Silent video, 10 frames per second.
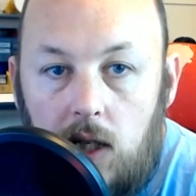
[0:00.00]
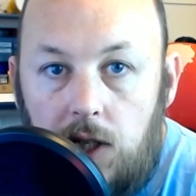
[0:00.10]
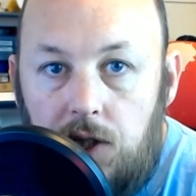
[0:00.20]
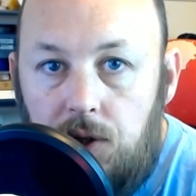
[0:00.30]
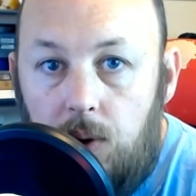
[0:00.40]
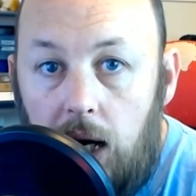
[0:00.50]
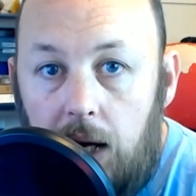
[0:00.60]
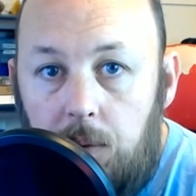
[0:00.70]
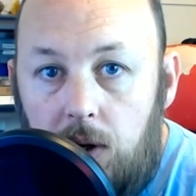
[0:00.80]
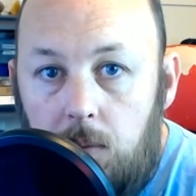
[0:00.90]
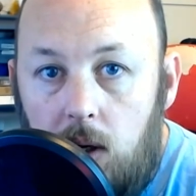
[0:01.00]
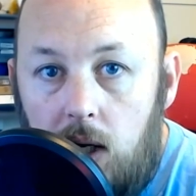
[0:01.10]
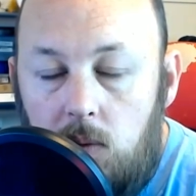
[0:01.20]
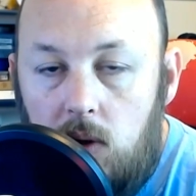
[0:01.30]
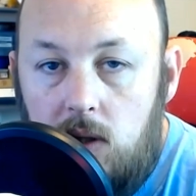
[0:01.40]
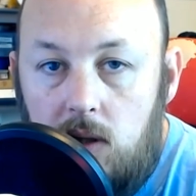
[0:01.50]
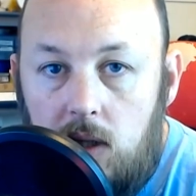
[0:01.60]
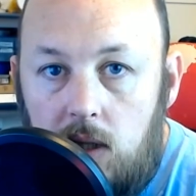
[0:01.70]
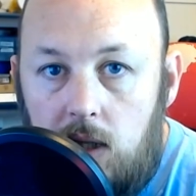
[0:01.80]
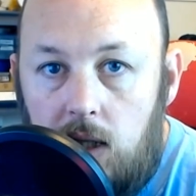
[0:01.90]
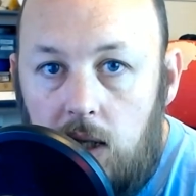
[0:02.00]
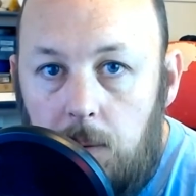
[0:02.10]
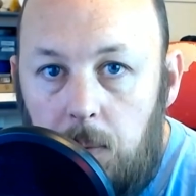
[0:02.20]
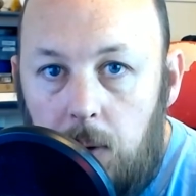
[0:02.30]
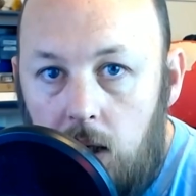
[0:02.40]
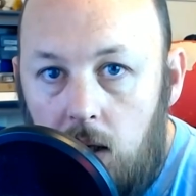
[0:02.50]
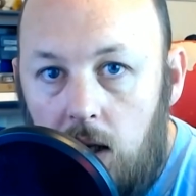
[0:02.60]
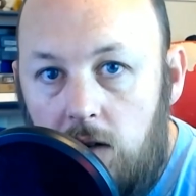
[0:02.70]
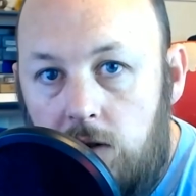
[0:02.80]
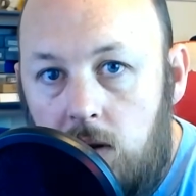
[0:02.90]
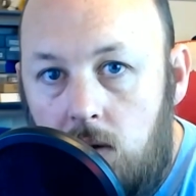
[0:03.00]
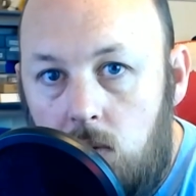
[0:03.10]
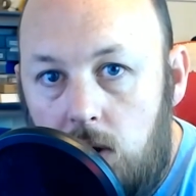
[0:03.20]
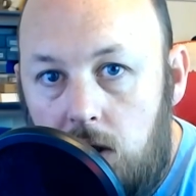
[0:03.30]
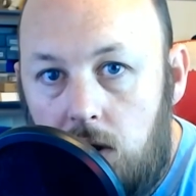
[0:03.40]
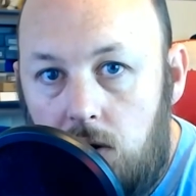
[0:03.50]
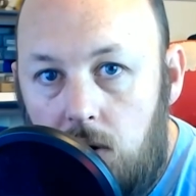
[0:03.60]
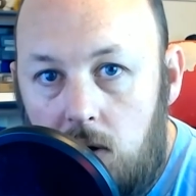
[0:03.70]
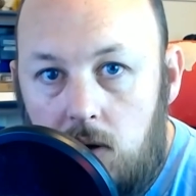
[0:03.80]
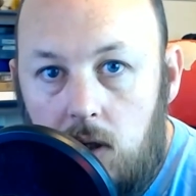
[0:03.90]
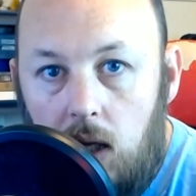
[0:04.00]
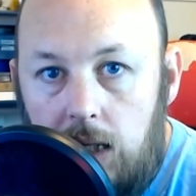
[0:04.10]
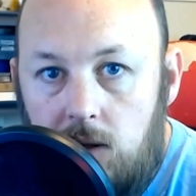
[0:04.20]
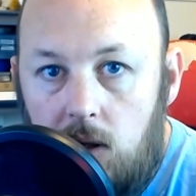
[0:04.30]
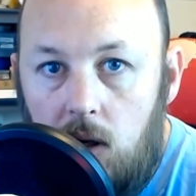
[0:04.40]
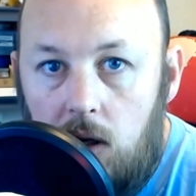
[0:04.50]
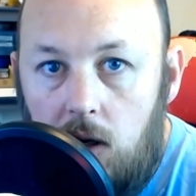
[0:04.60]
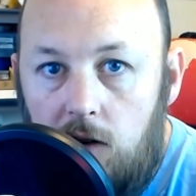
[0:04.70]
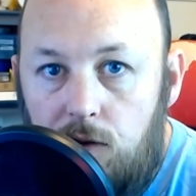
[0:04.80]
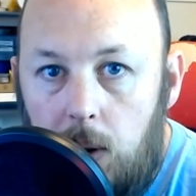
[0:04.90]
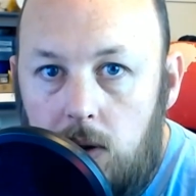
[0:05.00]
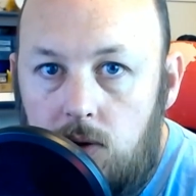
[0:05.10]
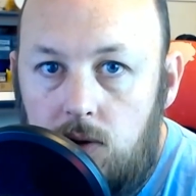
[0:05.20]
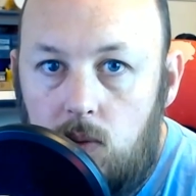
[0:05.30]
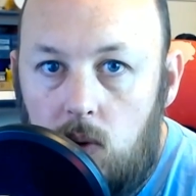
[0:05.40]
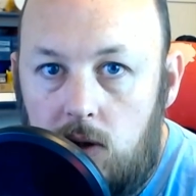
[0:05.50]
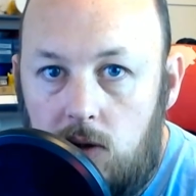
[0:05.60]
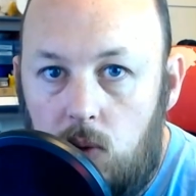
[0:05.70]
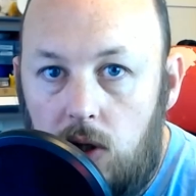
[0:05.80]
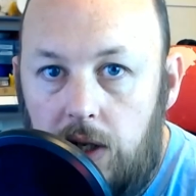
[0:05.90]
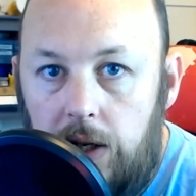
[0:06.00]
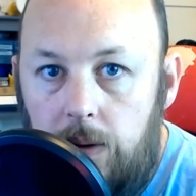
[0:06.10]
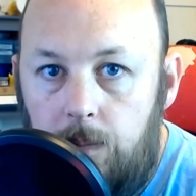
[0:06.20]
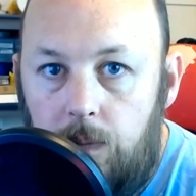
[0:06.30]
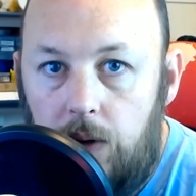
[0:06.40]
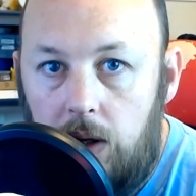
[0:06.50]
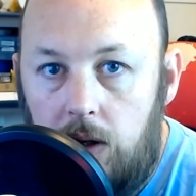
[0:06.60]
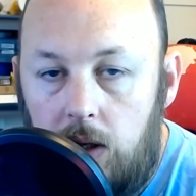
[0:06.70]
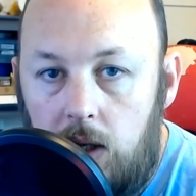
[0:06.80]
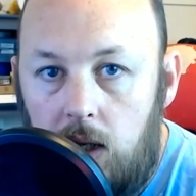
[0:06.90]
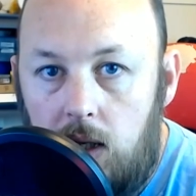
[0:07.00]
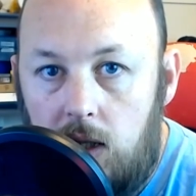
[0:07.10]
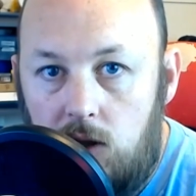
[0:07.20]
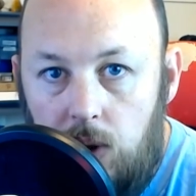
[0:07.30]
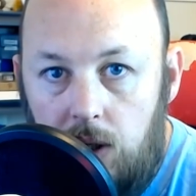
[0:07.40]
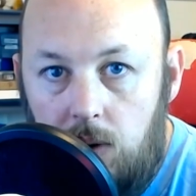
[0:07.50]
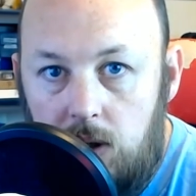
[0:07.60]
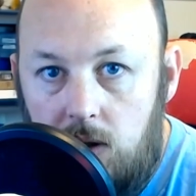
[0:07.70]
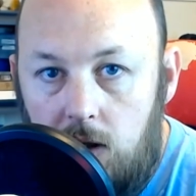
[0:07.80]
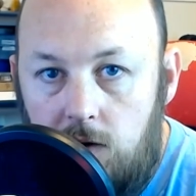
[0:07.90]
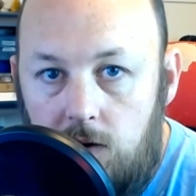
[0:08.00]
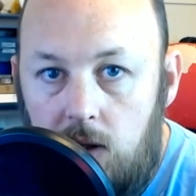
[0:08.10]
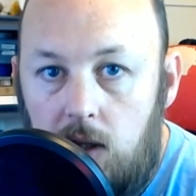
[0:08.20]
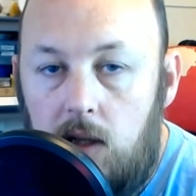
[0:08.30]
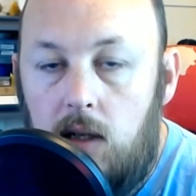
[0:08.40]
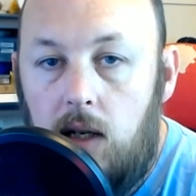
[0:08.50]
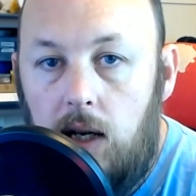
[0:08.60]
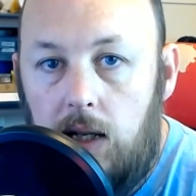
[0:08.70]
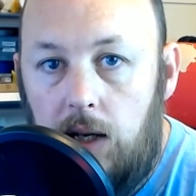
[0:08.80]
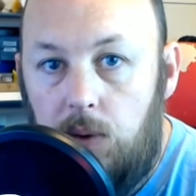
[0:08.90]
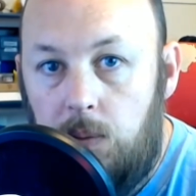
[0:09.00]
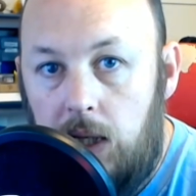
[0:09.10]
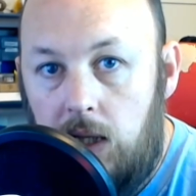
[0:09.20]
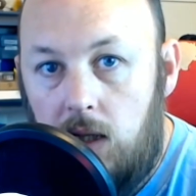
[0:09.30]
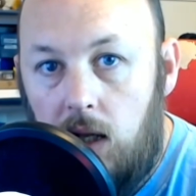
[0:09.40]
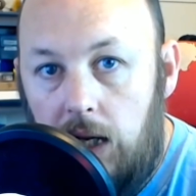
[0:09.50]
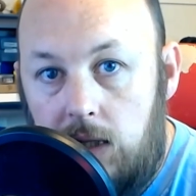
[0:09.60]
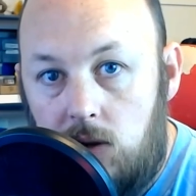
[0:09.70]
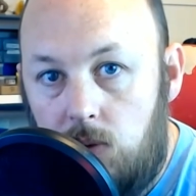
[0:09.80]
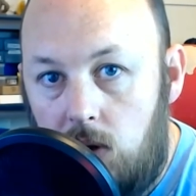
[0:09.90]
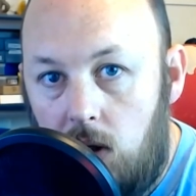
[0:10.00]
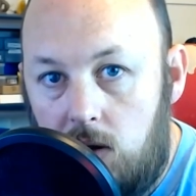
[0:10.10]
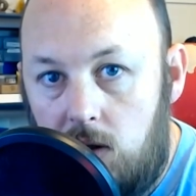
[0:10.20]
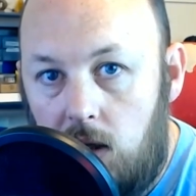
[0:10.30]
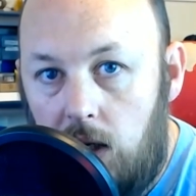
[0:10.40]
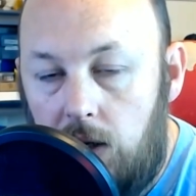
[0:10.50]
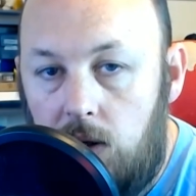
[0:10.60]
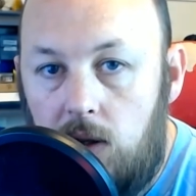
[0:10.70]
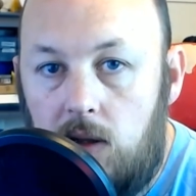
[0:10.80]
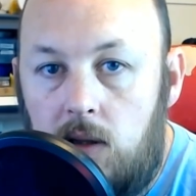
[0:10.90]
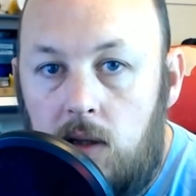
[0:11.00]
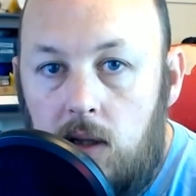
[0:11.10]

The issue I had with mine was that the pin 11, which controls the laser on and off pulse, wasn't working on the Arduino itself, and that would mean that the laser was constantly on.